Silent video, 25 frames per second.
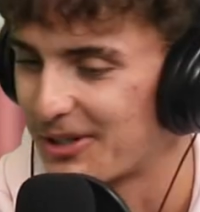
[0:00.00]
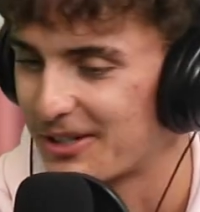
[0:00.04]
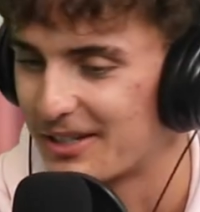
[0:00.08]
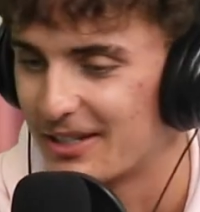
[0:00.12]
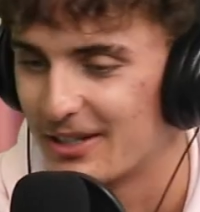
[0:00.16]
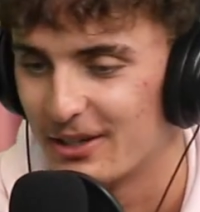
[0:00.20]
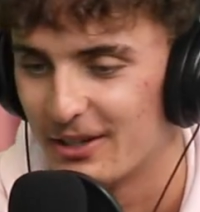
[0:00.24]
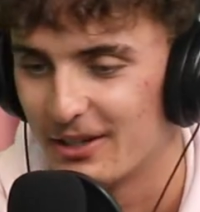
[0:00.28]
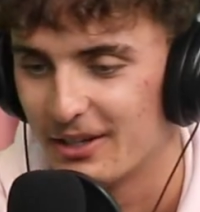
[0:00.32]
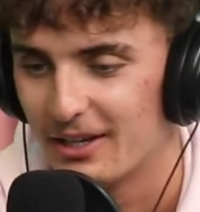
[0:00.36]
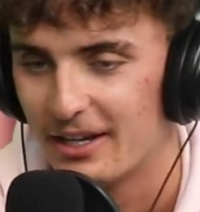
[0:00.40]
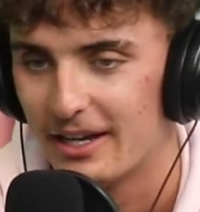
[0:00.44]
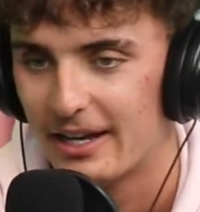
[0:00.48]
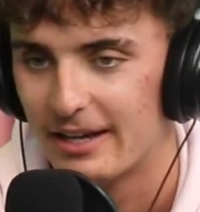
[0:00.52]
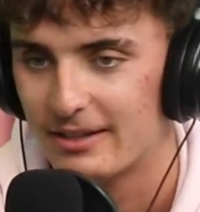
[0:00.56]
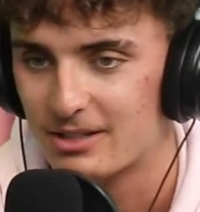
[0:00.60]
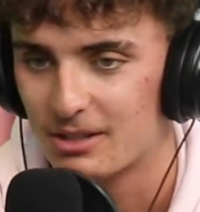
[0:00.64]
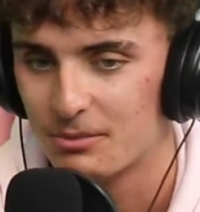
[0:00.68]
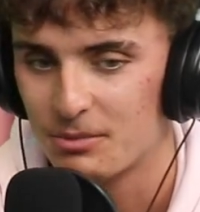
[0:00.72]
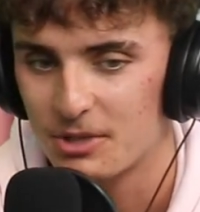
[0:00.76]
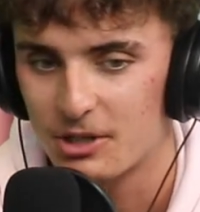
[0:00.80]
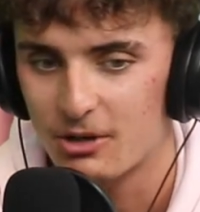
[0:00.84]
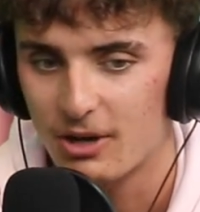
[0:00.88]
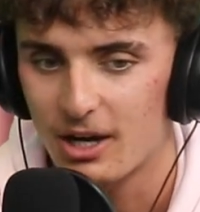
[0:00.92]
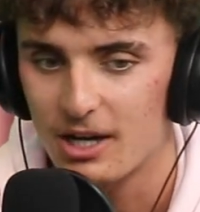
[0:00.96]
but it's
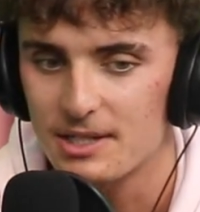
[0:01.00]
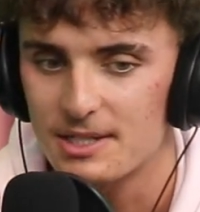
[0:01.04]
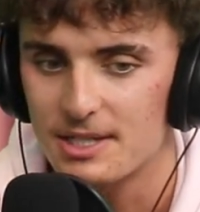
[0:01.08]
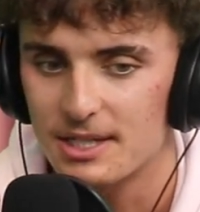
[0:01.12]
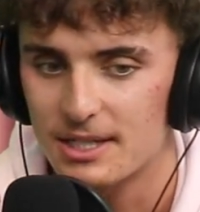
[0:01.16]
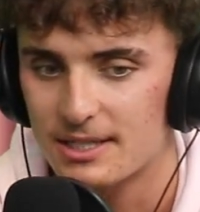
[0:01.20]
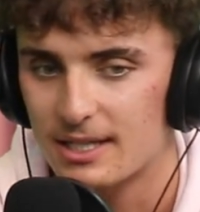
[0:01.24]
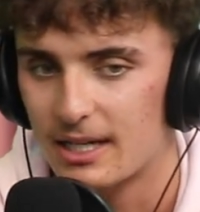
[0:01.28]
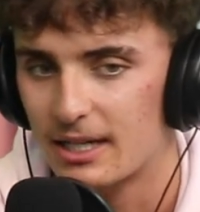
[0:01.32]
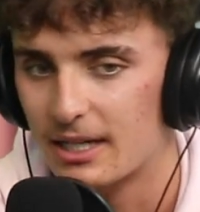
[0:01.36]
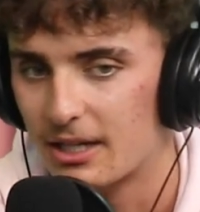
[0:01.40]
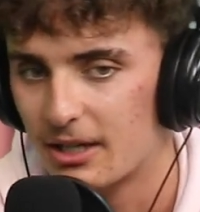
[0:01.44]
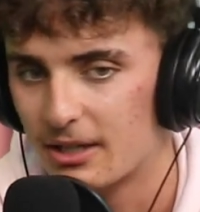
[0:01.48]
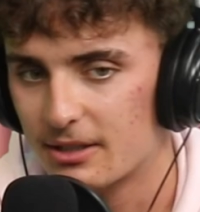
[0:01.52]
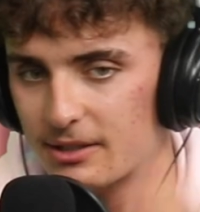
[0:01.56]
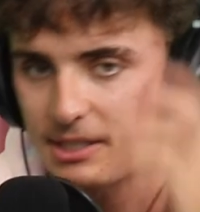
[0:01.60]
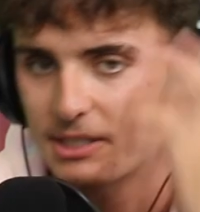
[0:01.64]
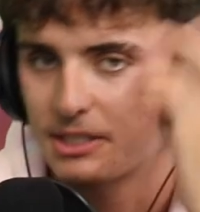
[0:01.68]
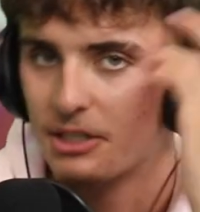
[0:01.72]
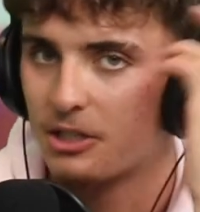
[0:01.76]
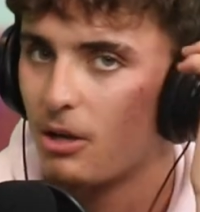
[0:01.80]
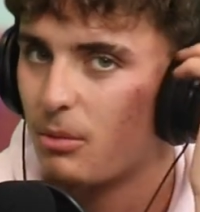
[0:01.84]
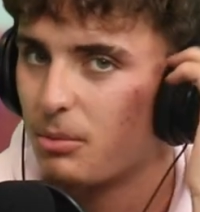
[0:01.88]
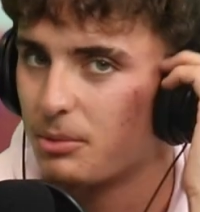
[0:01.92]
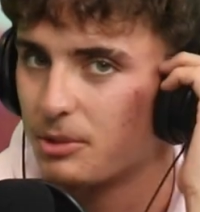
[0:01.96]
gonna be crazy because I guarantee
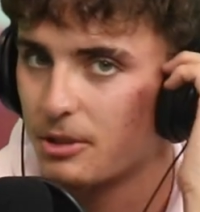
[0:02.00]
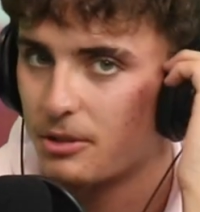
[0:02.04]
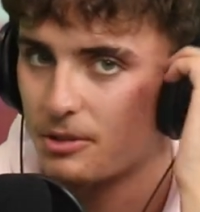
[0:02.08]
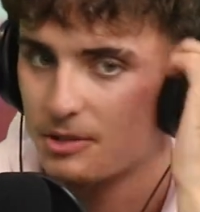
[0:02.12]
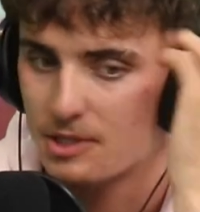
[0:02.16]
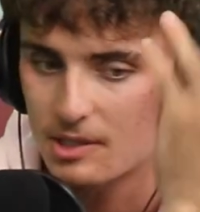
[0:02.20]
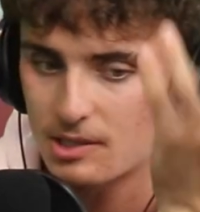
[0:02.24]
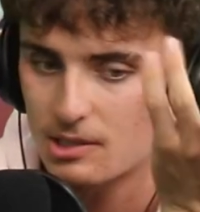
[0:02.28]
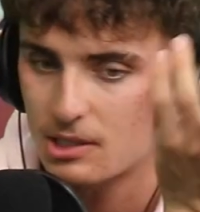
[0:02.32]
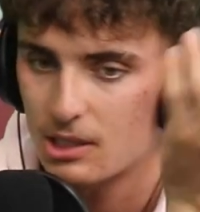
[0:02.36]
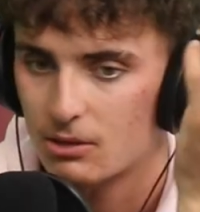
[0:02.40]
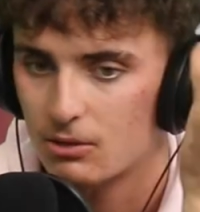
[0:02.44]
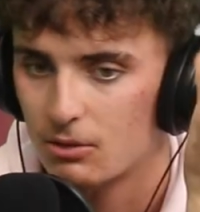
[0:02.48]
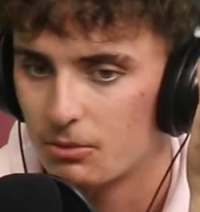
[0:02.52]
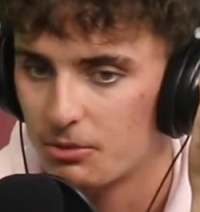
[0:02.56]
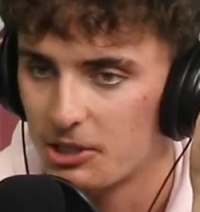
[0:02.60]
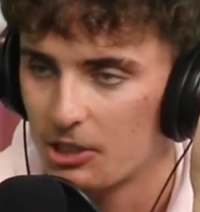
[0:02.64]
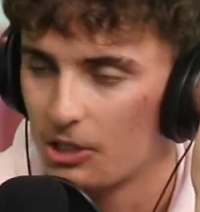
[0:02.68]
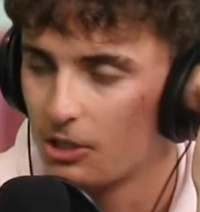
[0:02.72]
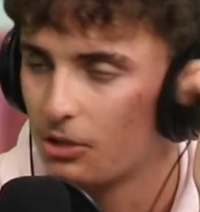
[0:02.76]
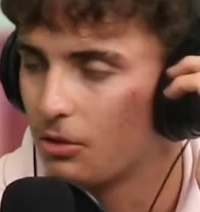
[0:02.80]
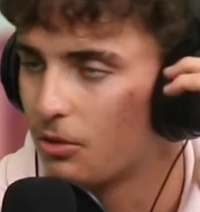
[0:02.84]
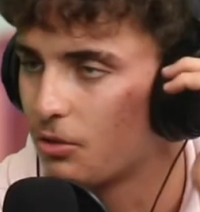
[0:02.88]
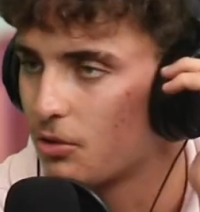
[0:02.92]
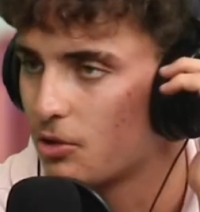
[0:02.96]
in a couple years this thing will be
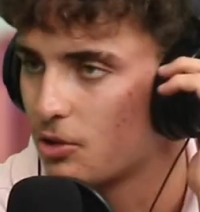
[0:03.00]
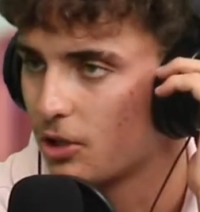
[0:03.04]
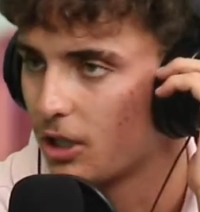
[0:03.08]
huge.